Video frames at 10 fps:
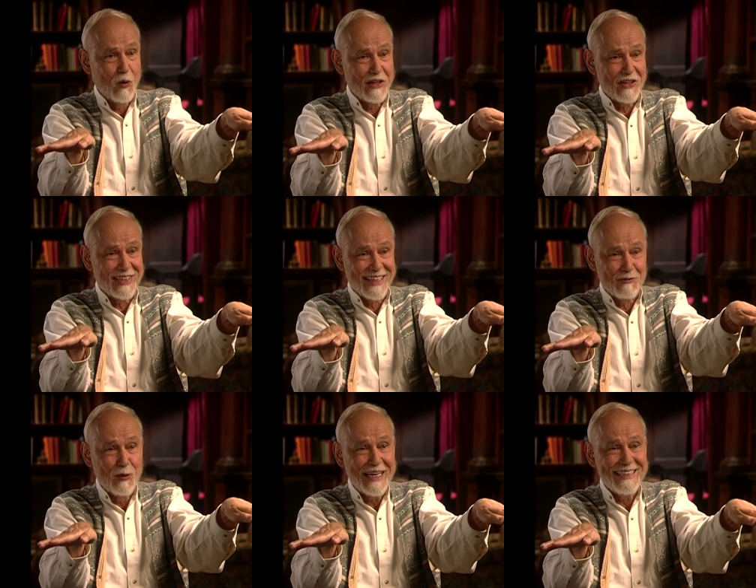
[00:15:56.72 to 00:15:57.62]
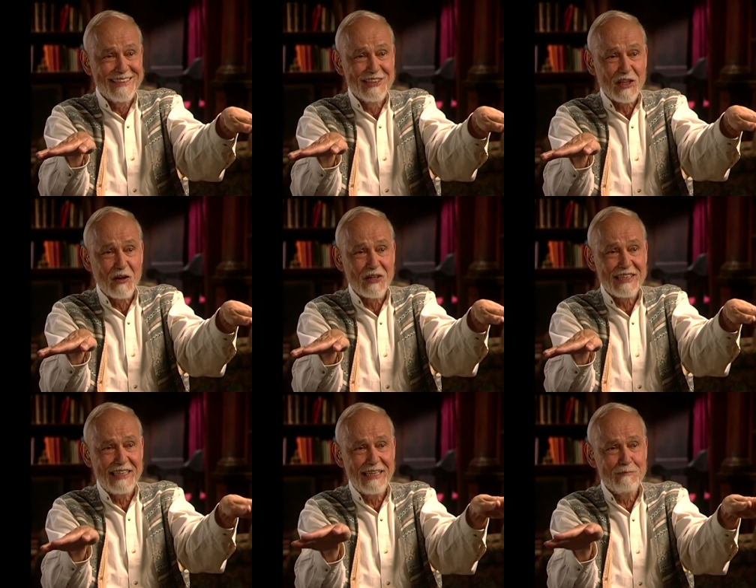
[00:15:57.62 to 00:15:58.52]
whether the wings are
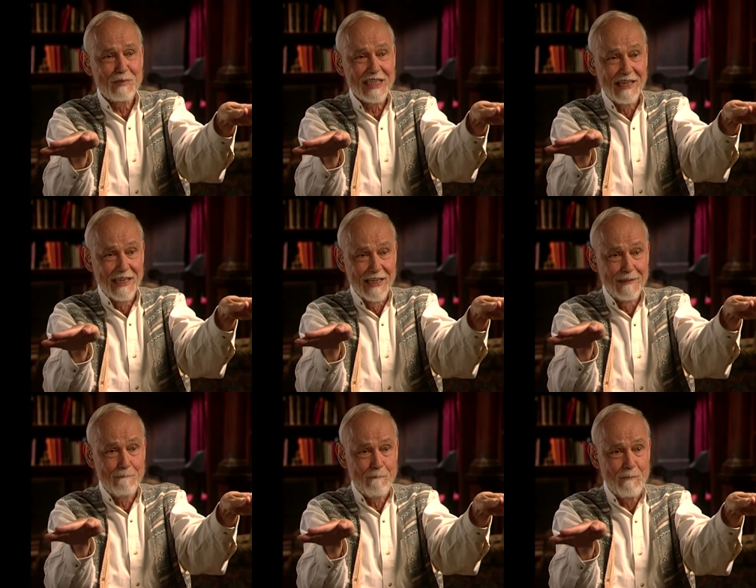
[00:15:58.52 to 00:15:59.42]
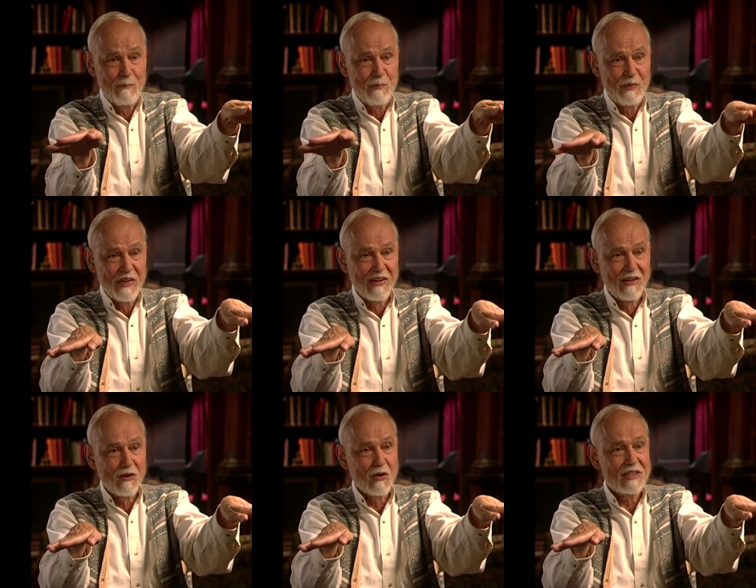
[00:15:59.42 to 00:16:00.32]
tipped up
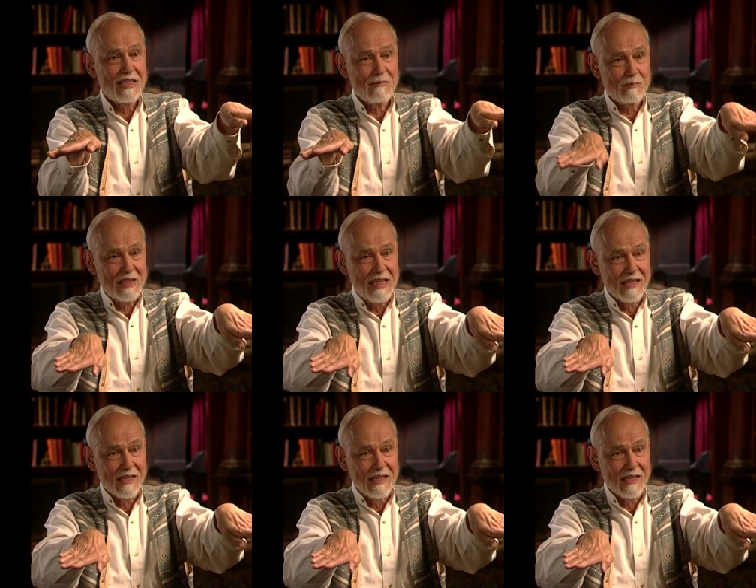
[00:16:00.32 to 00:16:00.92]
or tipped